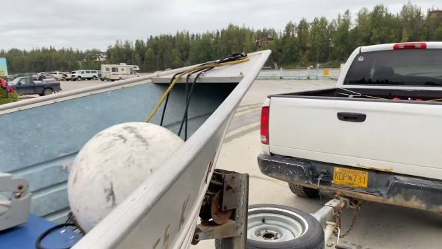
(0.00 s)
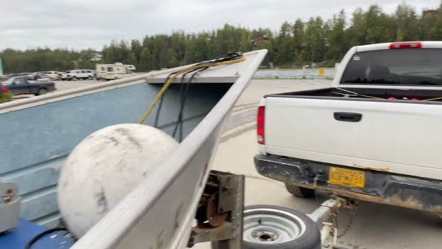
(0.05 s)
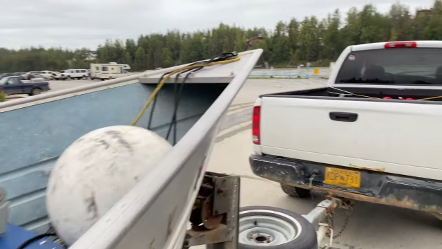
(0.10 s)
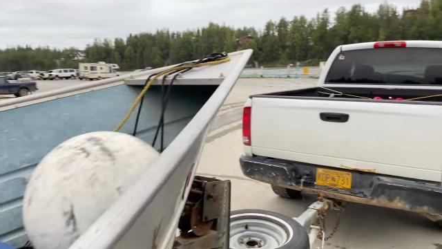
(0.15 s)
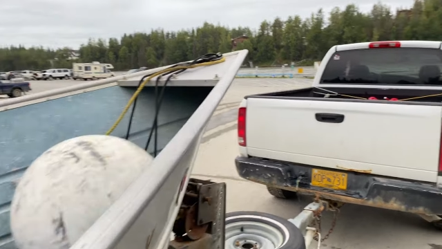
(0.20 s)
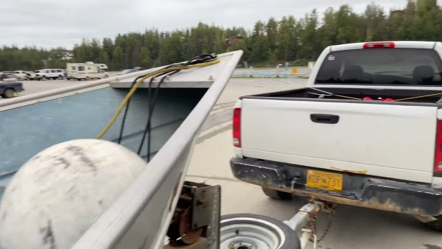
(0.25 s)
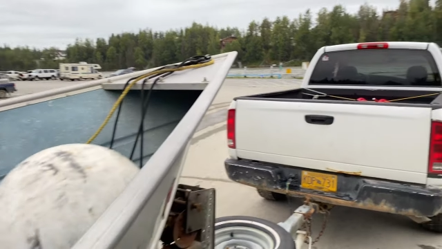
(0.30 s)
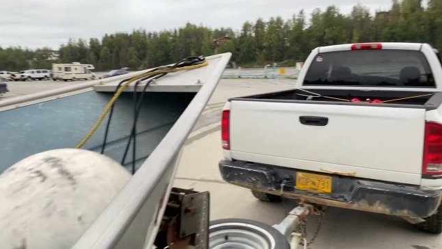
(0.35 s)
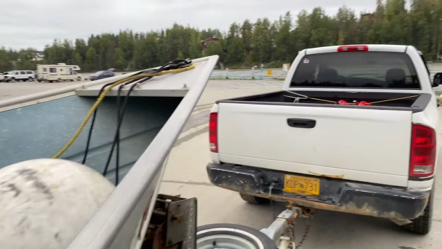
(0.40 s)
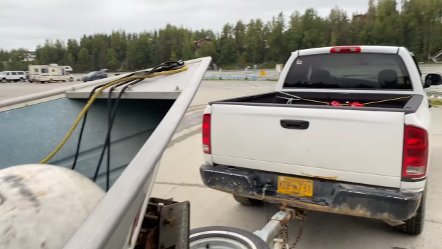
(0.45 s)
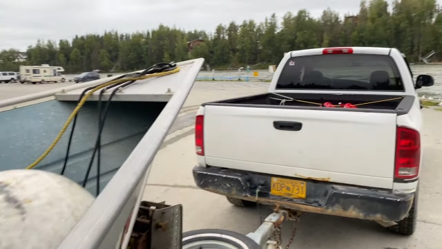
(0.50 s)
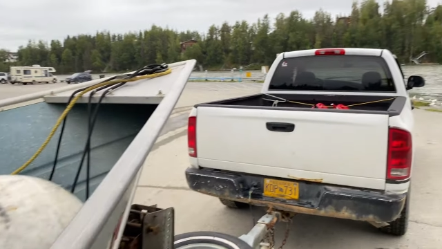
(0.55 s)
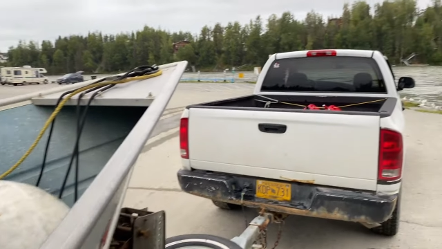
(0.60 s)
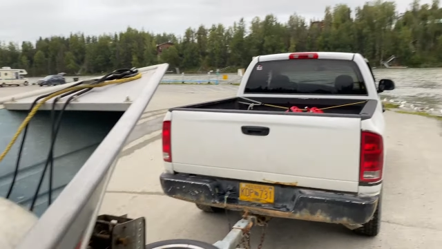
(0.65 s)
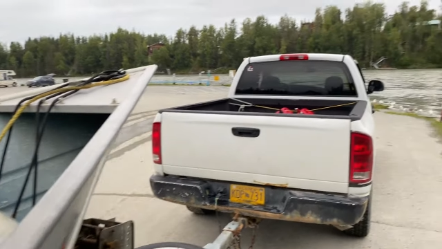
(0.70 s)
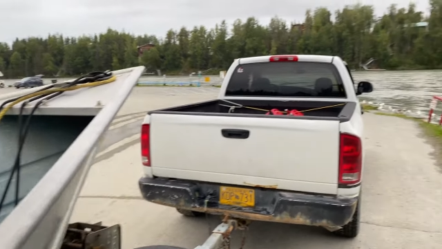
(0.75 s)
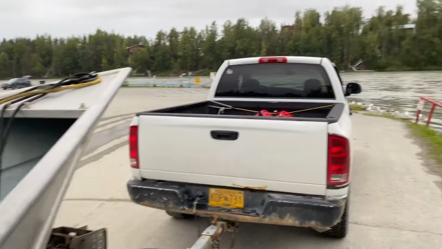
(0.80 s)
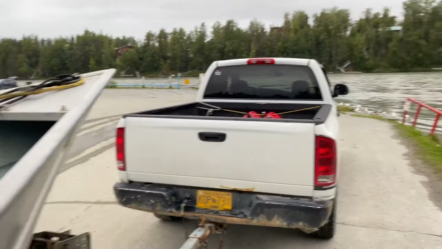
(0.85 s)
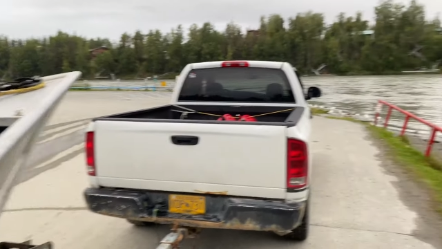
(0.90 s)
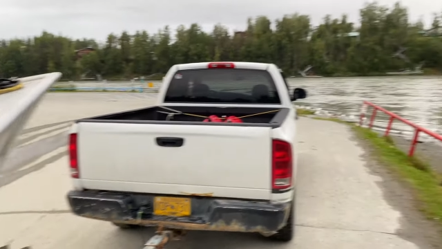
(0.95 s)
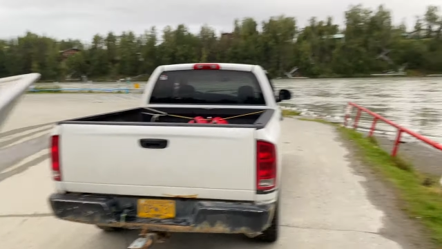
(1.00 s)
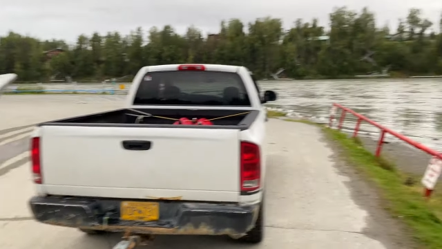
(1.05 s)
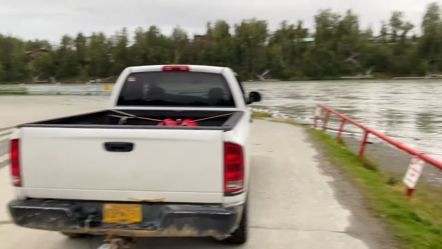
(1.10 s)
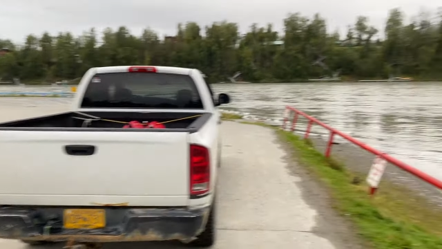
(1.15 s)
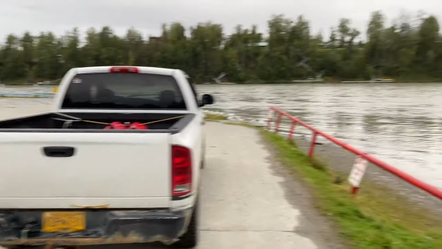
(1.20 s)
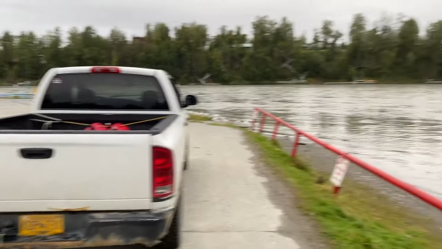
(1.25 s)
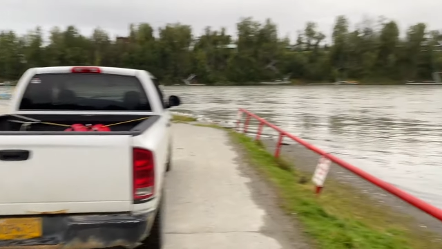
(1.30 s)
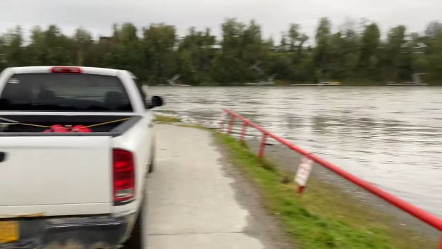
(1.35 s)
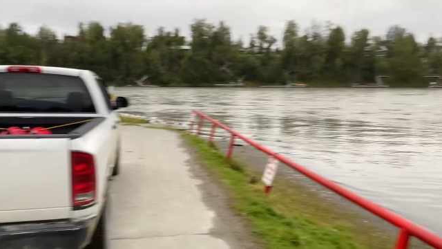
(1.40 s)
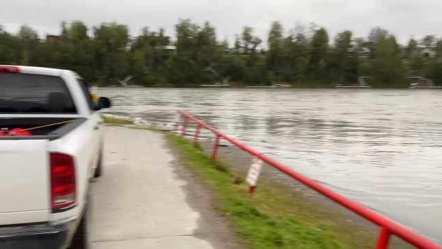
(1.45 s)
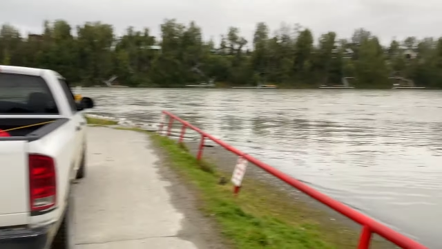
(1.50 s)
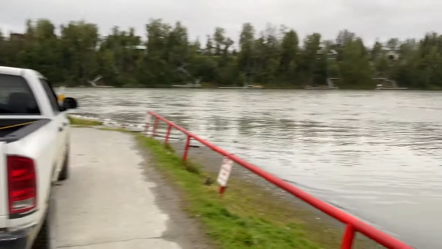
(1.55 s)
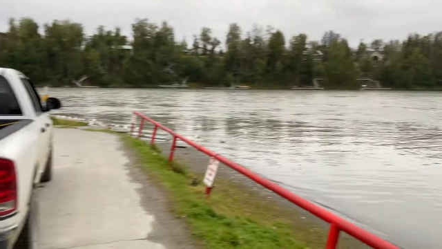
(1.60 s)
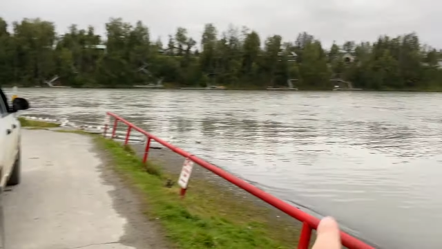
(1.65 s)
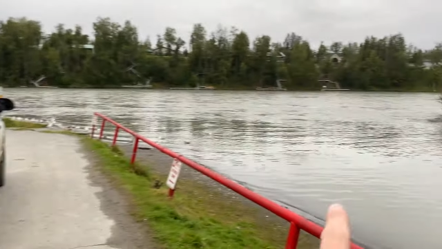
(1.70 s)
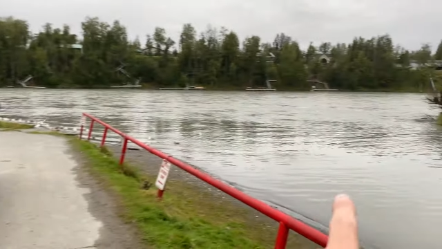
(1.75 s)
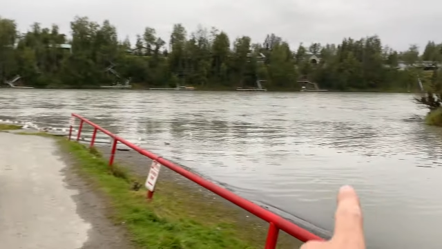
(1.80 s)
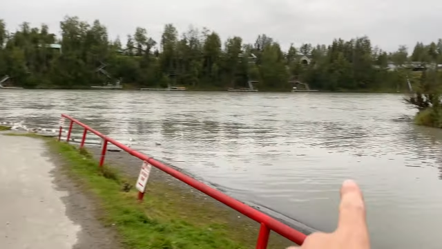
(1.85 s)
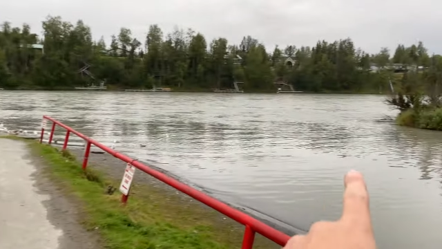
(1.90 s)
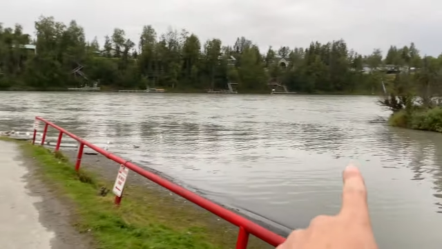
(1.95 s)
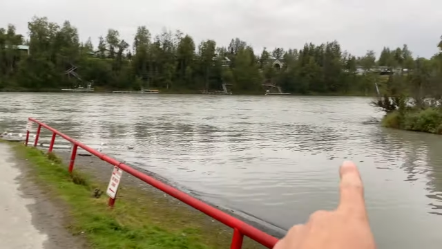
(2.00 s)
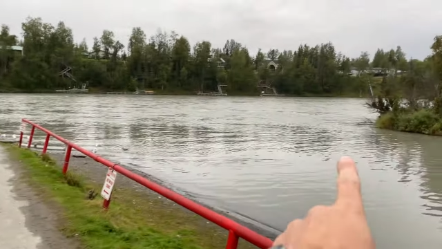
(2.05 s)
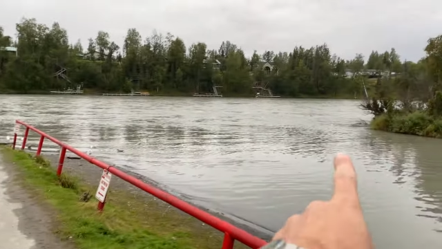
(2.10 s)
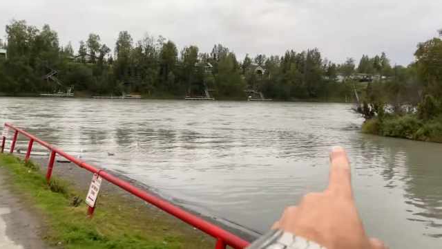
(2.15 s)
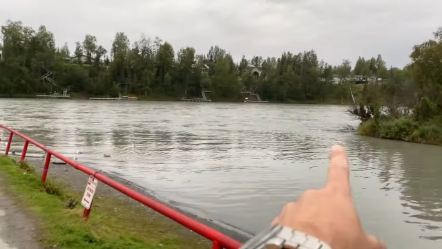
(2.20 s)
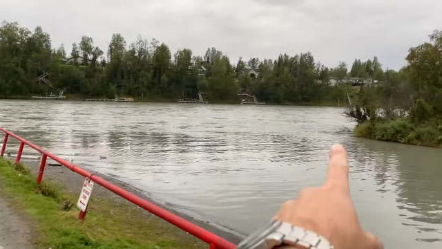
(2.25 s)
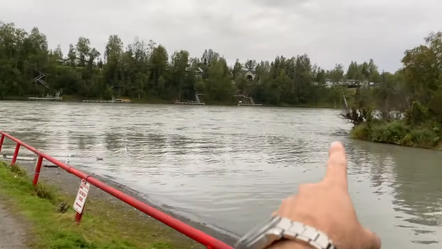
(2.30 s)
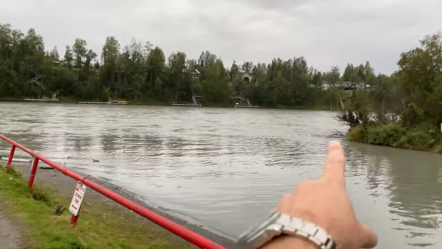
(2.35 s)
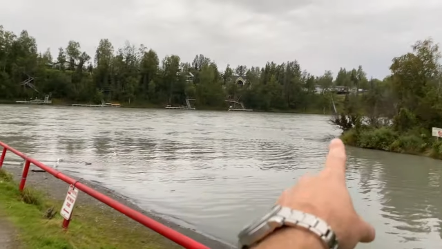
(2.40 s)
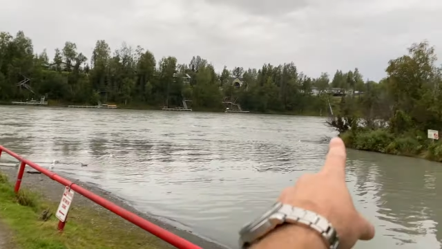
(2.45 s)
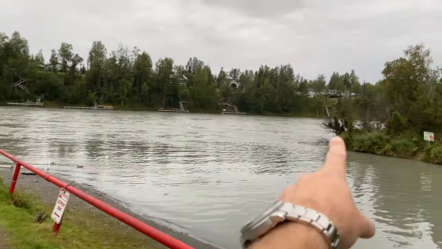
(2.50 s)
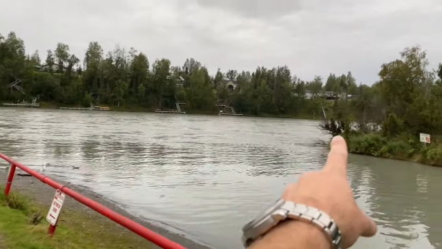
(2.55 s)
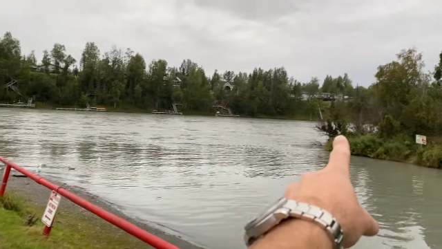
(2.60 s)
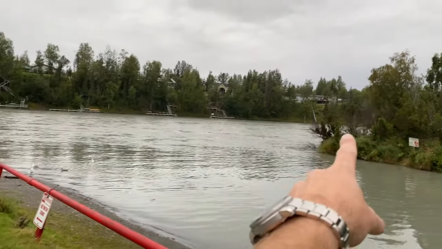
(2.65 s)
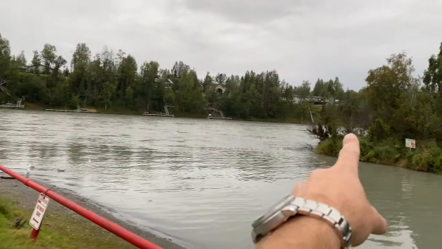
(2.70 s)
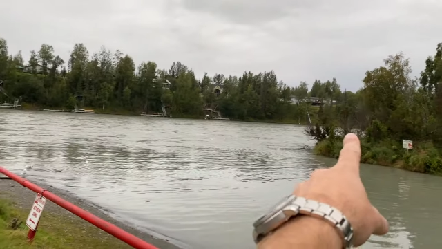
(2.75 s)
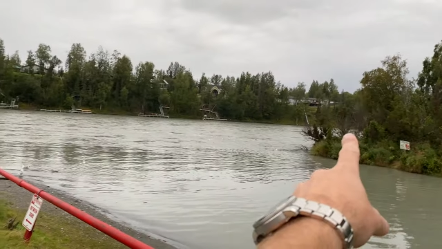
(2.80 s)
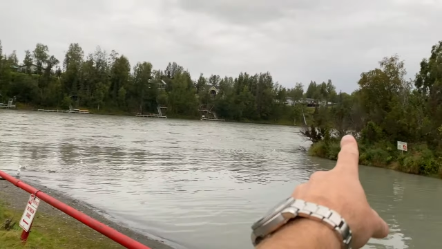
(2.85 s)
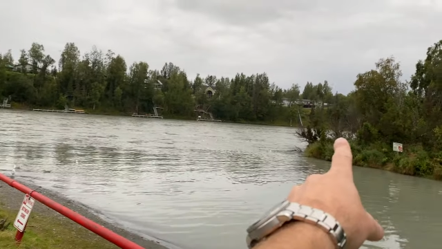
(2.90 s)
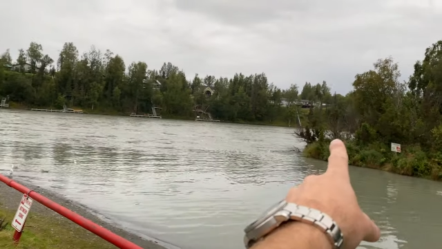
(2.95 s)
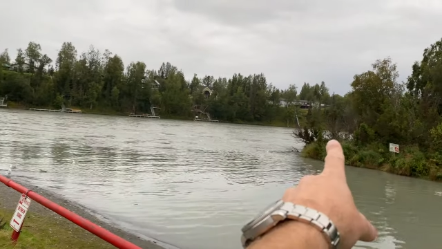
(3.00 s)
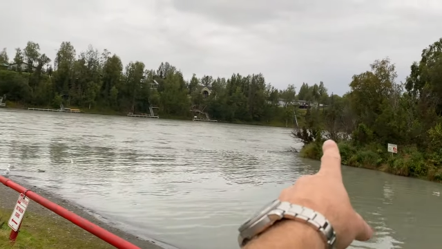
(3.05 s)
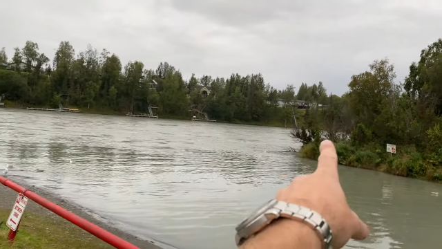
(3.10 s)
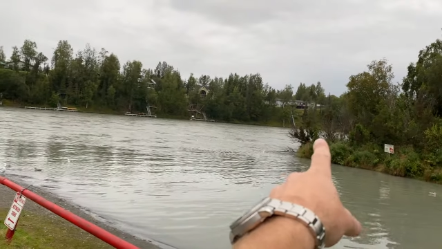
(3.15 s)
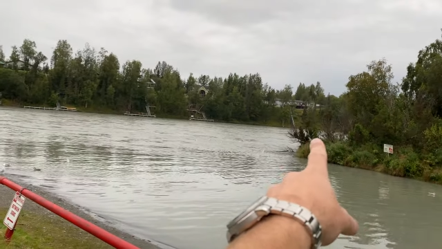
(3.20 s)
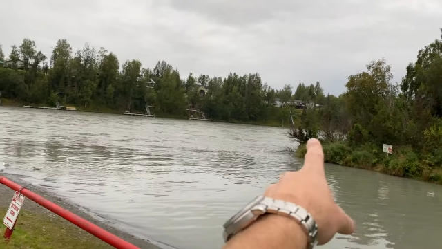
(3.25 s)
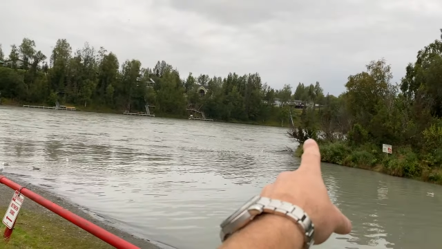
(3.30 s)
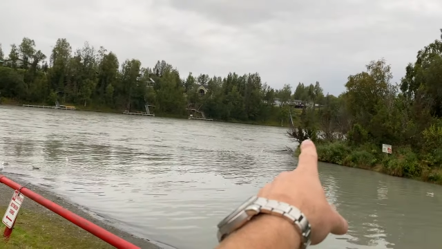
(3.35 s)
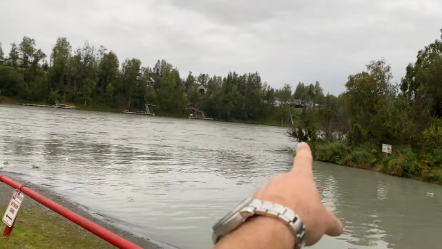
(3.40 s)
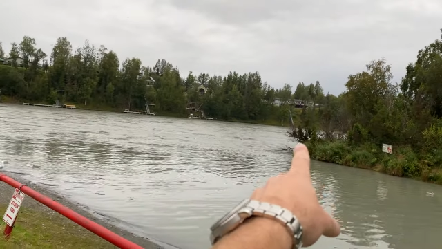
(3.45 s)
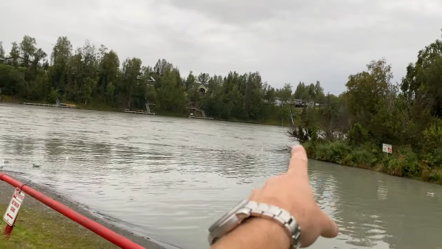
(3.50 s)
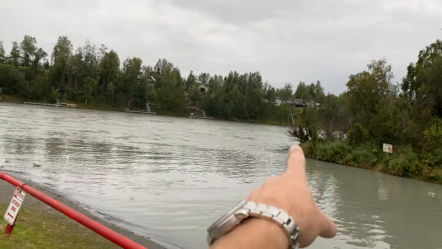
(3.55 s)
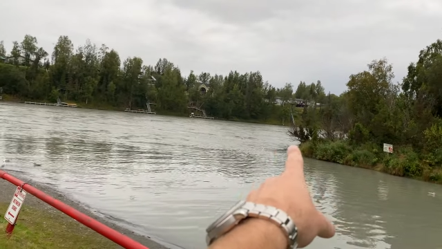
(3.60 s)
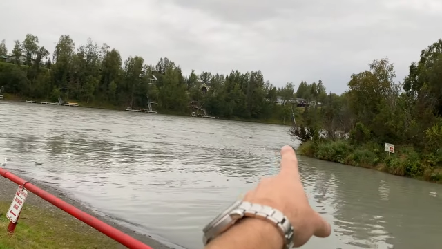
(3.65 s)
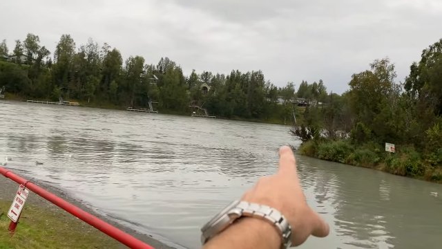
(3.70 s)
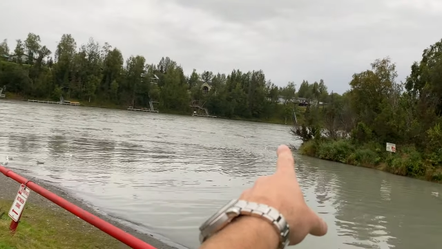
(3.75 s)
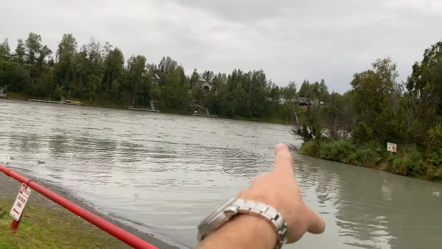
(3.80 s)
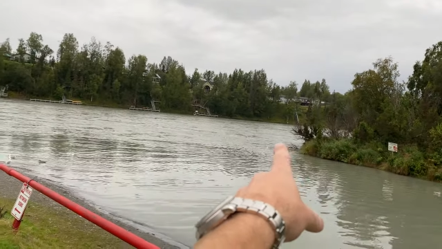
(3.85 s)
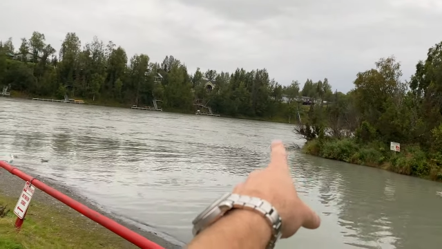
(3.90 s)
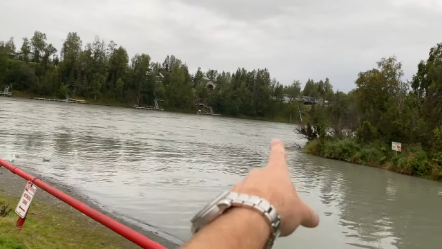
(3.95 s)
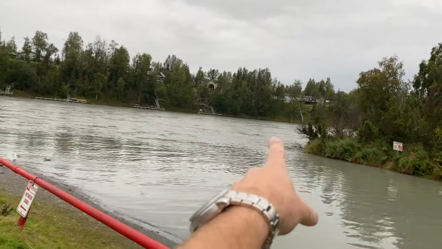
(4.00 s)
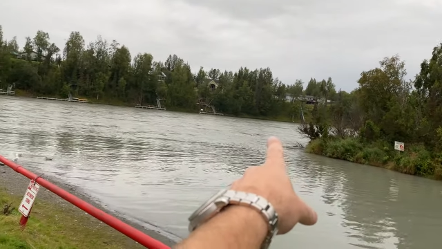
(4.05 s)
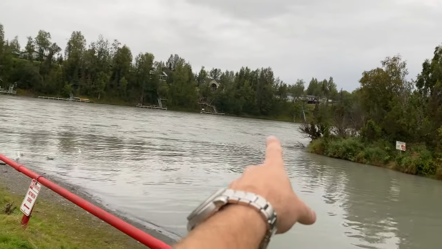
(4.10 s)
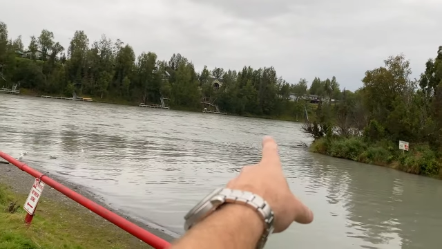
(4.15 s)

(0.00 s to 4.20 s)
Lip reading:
(no speaker visible)